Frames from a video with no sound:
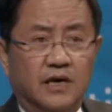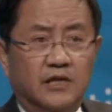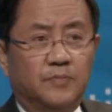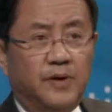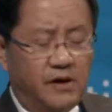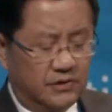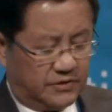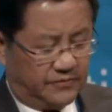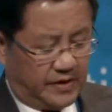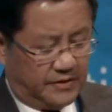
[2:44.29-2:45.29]
In the
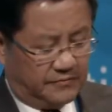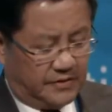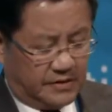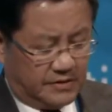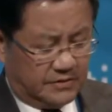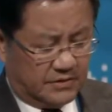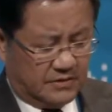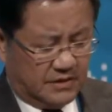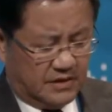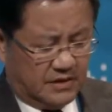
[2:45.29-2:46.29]
past 5 years,
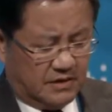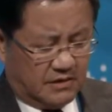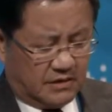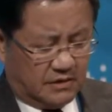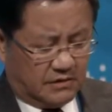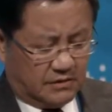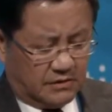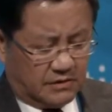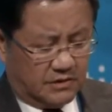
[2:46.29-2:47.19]
the